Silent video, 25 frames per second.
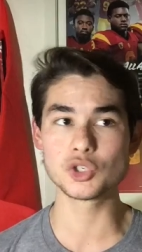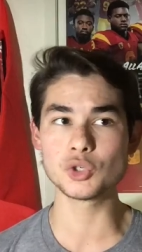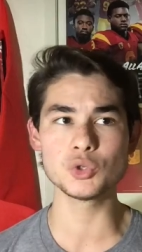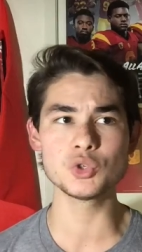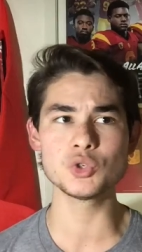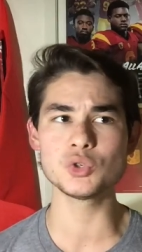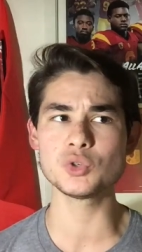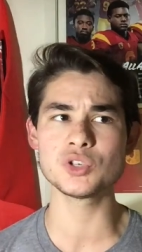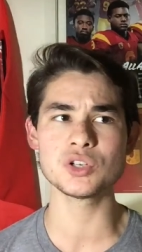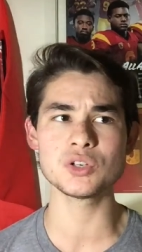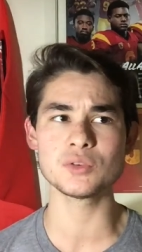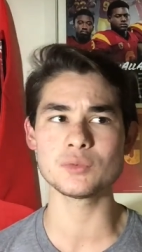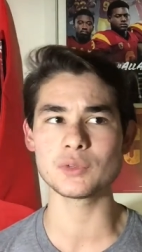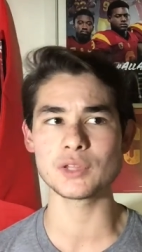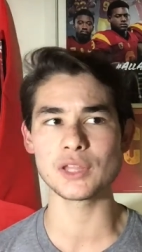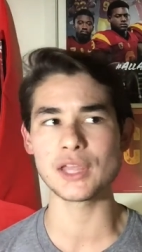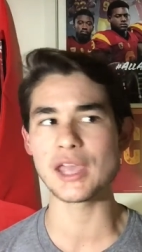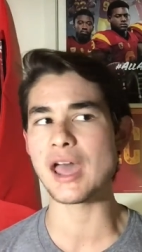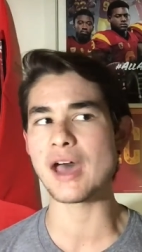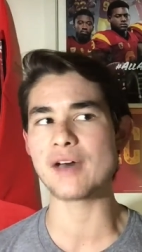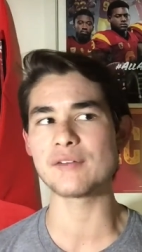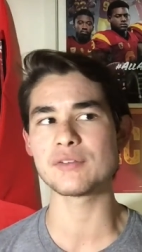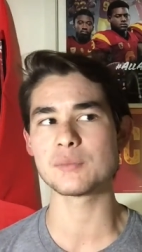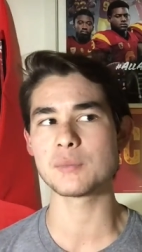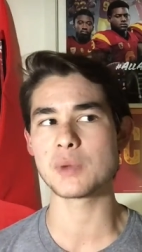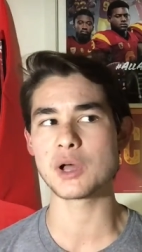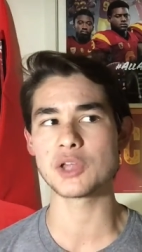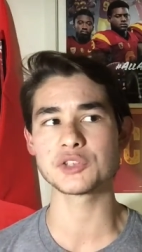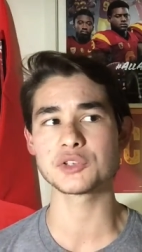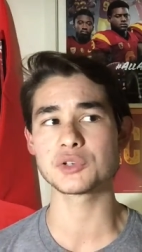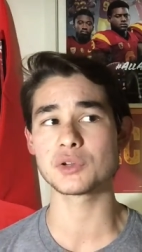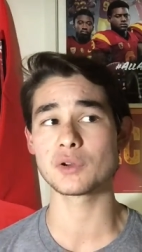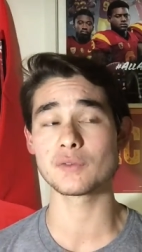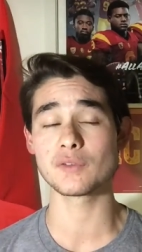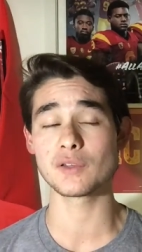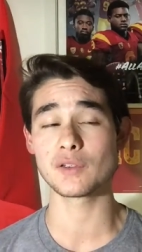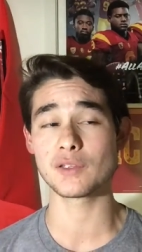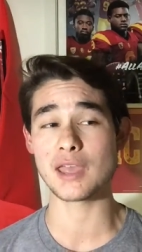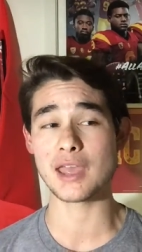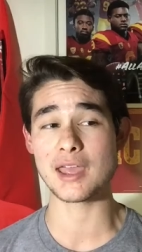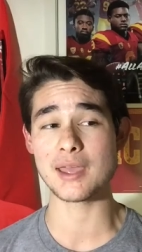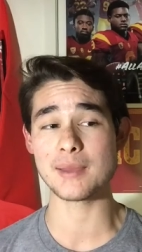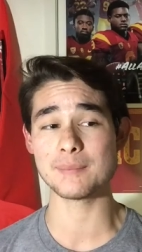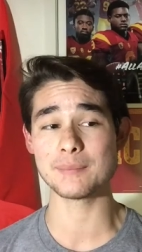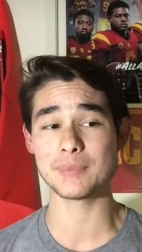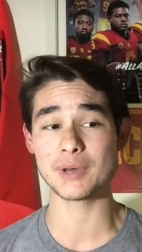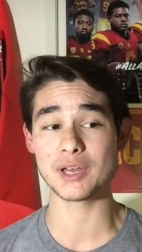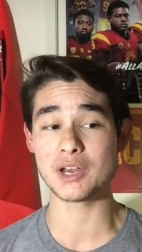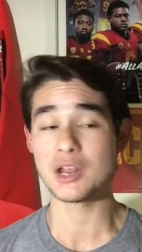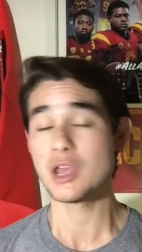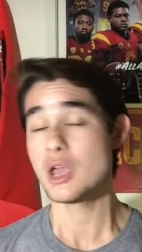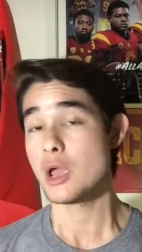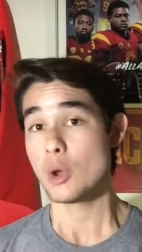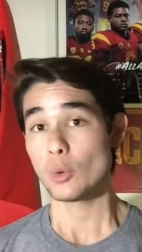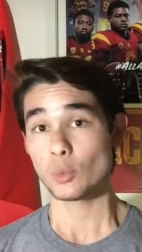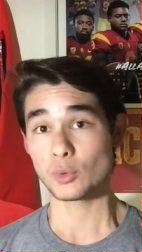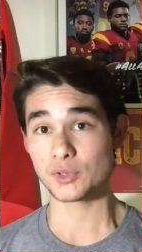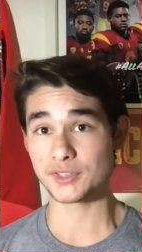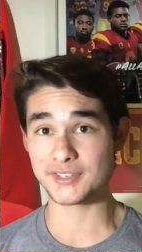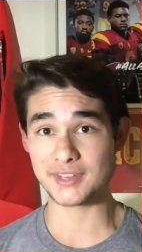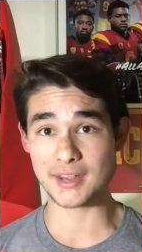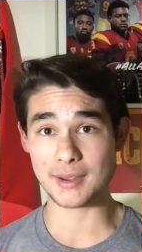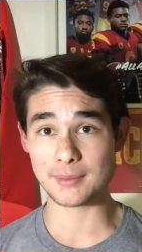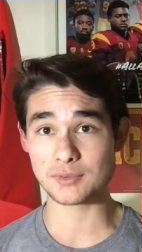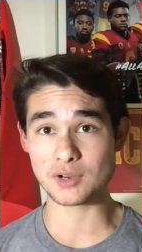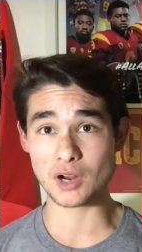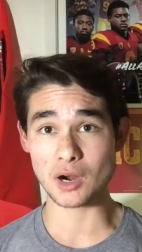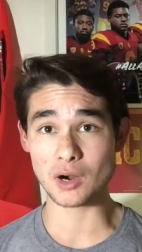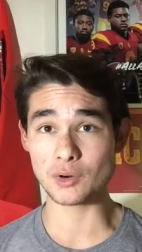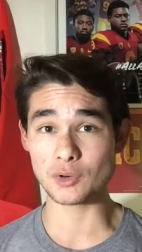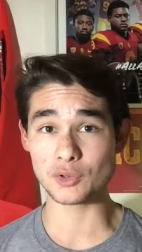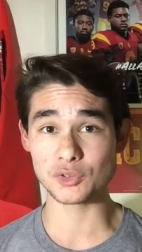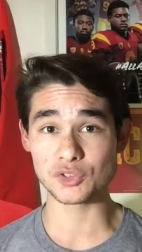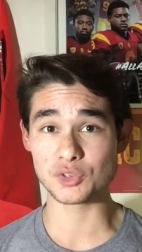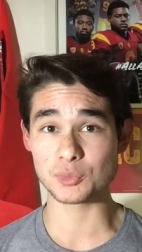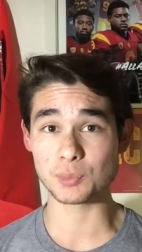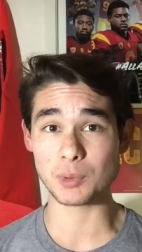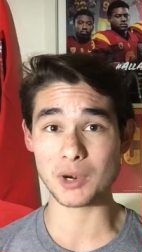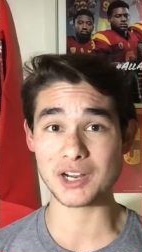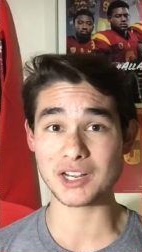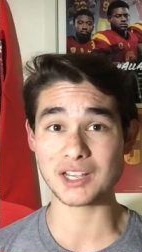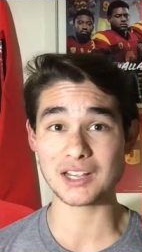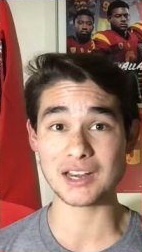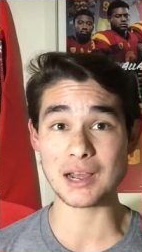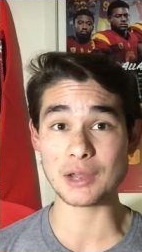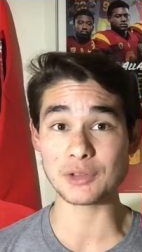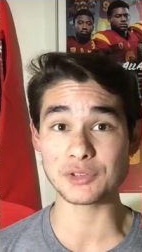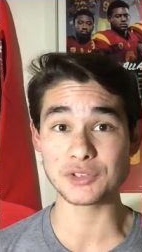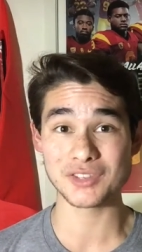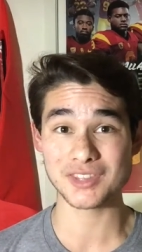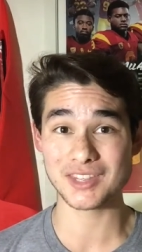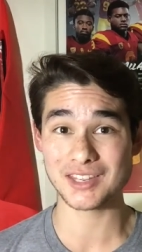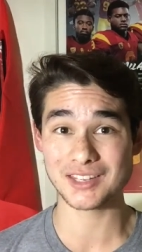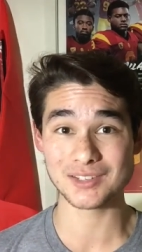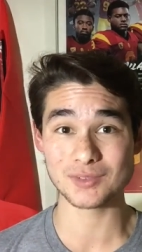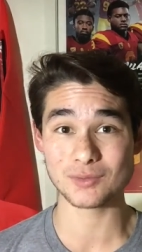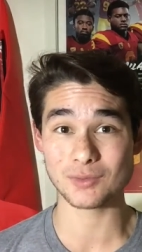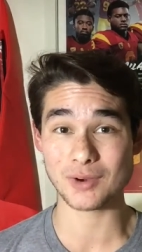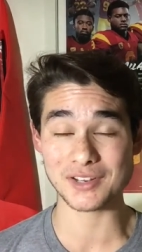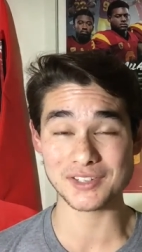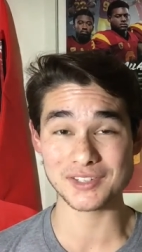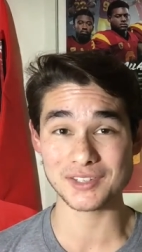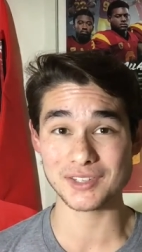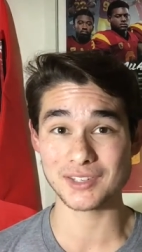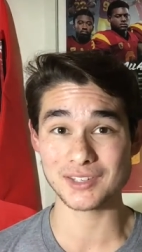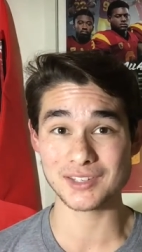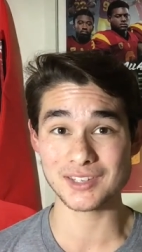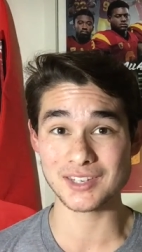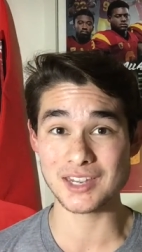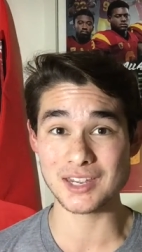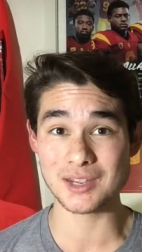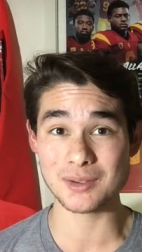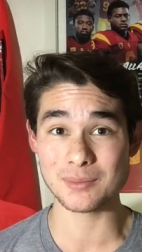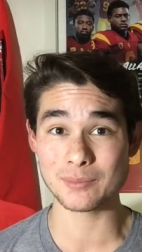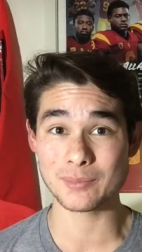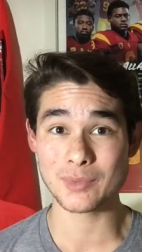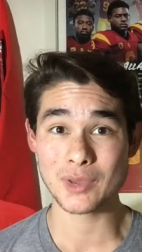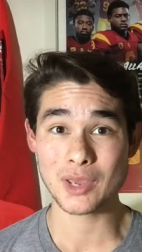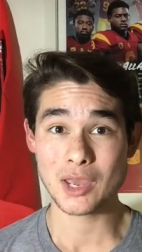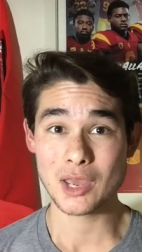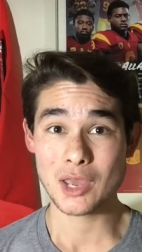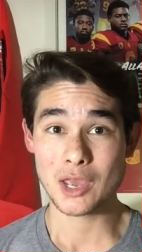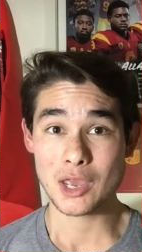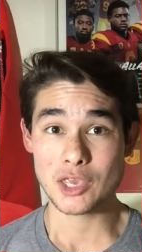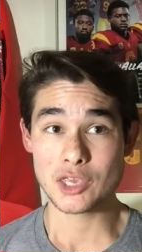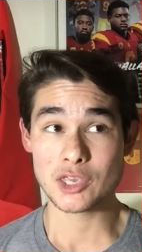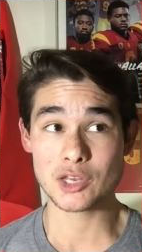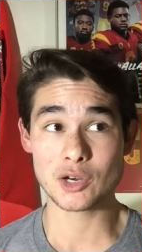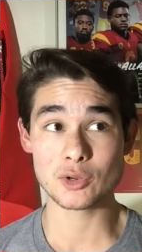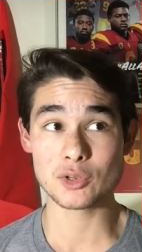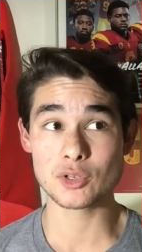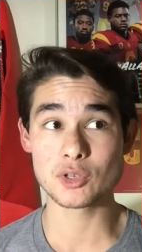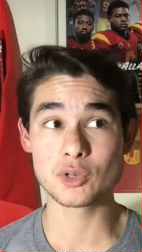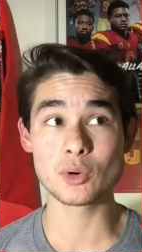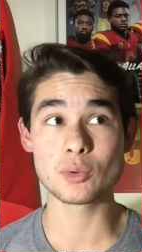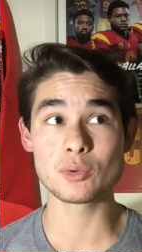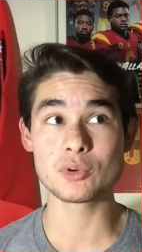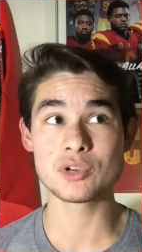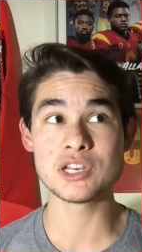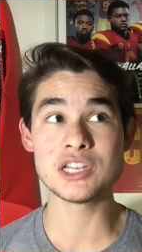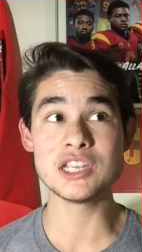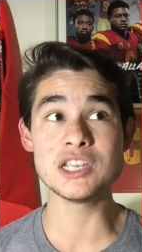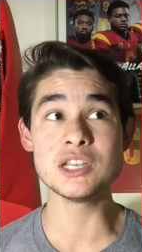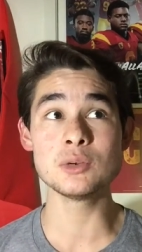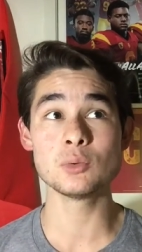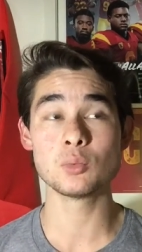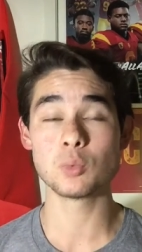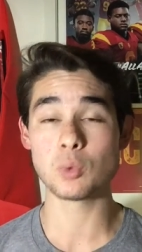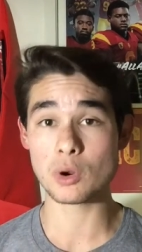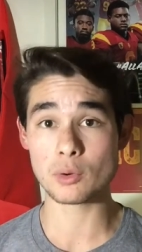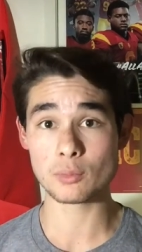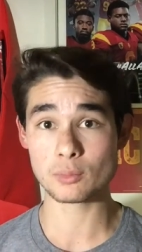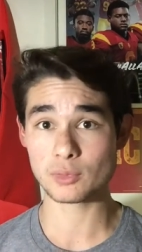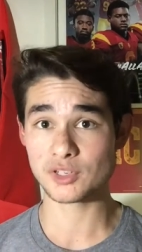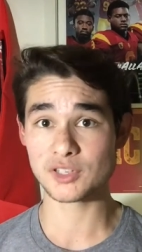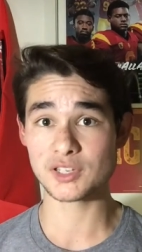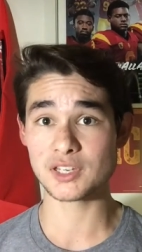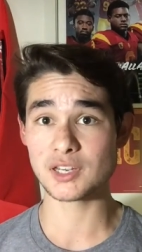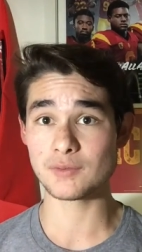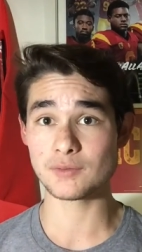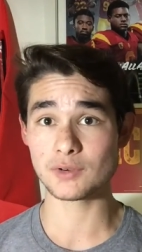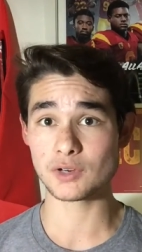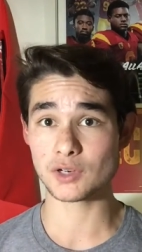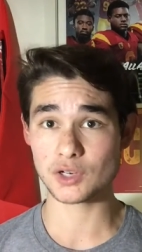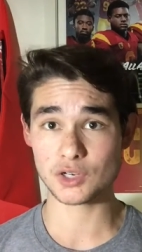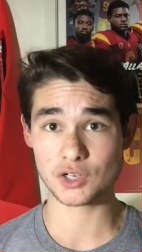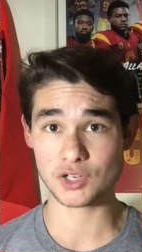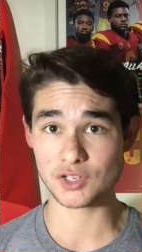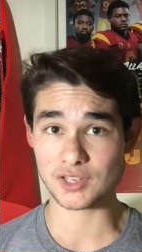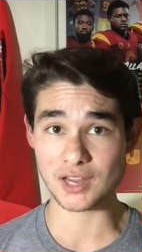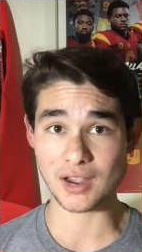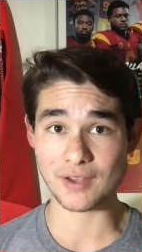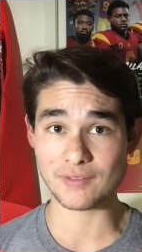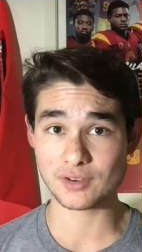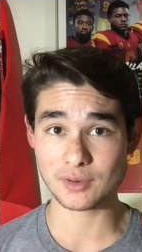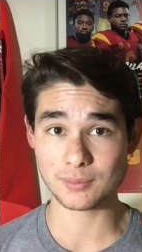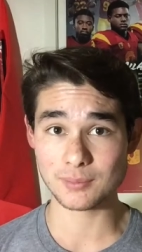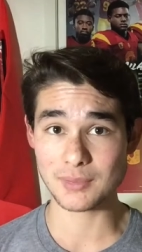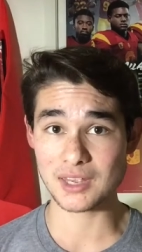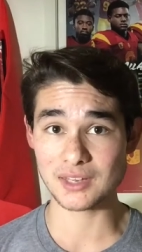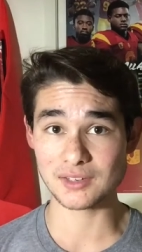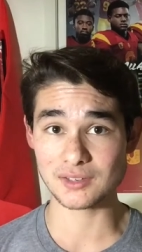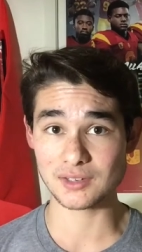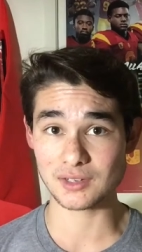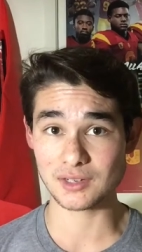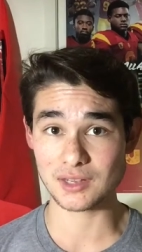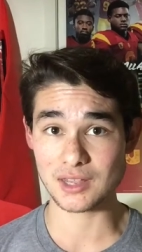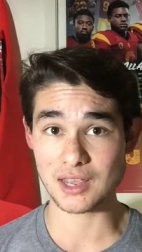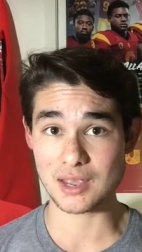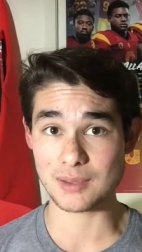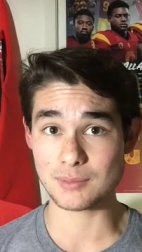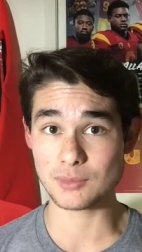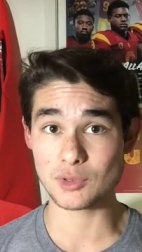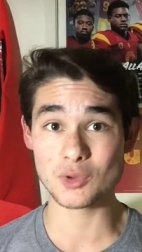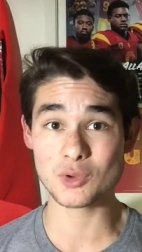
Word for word: Juju didn't really have a monster of a game, but when Sam Darnold's spreading it out to the rest of the team, you know, you don't need one receiver to just have an amazing game.